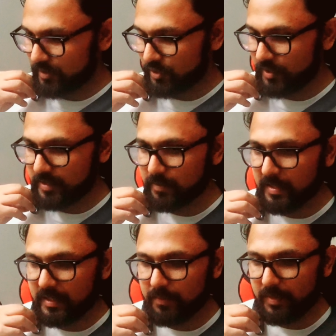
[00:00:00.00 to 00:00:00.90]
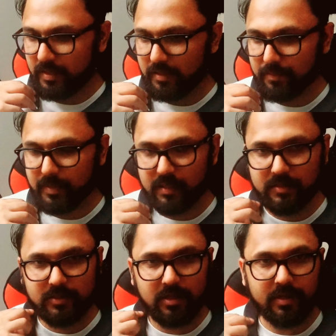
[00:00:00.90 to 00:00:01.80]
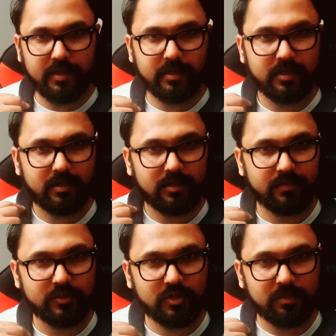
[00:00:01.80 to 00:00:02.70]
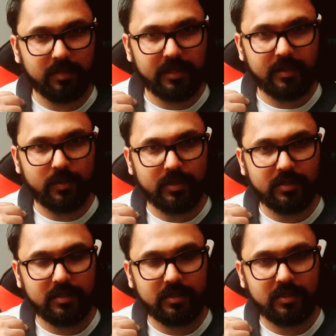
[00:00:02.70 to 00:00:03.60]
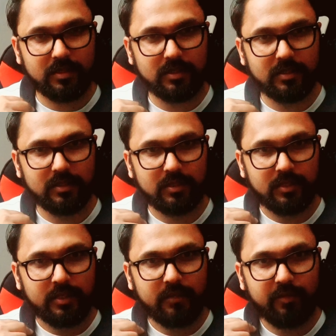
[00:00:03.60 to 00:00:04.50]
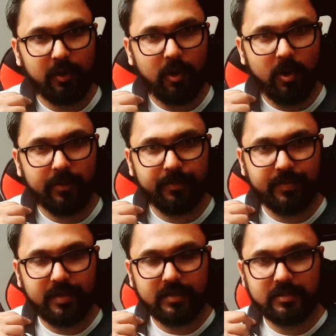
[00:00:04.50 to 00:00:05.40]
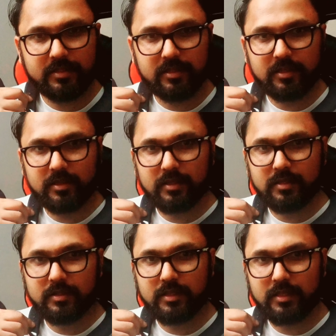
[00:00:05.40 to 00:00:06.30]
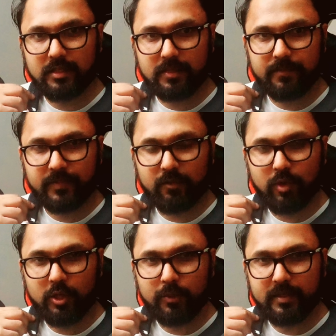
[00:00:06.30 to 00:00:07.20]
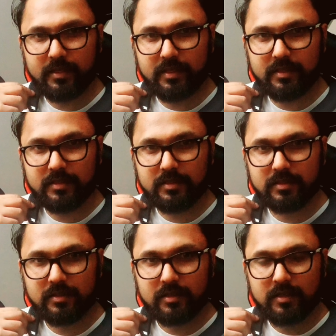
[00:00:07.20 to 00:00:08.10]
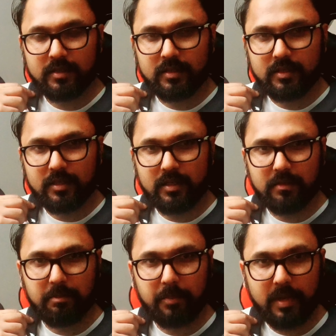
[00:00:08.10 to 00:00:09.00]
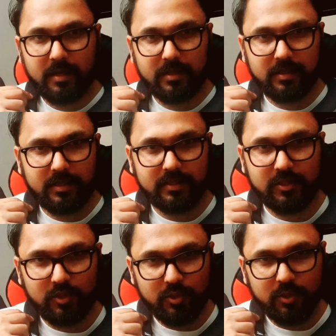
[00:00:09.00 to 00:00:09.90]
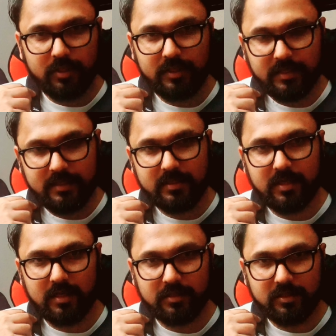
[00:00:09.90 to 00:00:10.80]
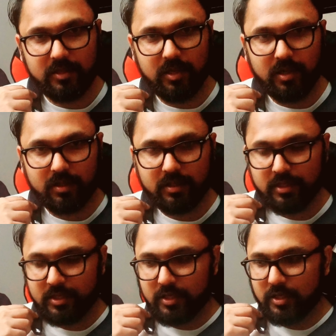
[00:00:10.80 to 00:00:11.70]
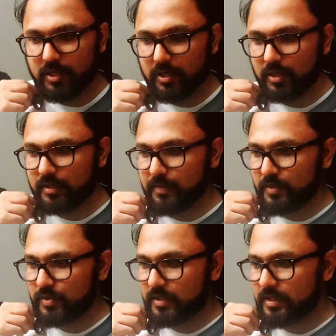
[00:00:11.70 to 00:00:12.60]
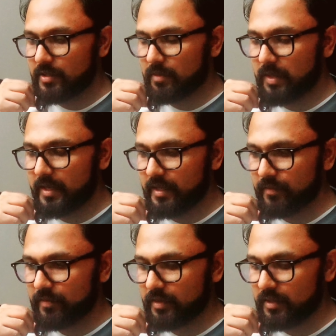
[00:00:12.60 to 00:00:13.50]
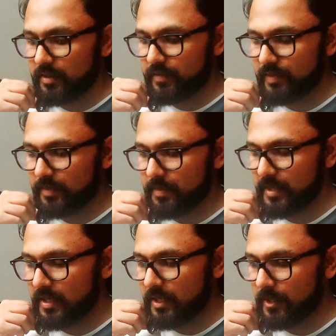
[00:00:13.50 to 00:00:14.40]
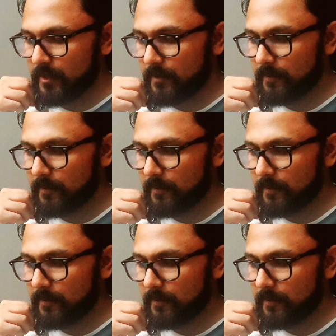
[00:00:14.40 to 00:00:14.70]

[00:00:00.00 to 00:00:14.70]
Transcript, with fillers: So it has multiple buttons on it, uh, which you can play with. Uh, if you long press uh, the volume increase uh, button, it's gonna restart the song uh, or the music that you're playing uh, from the beginning.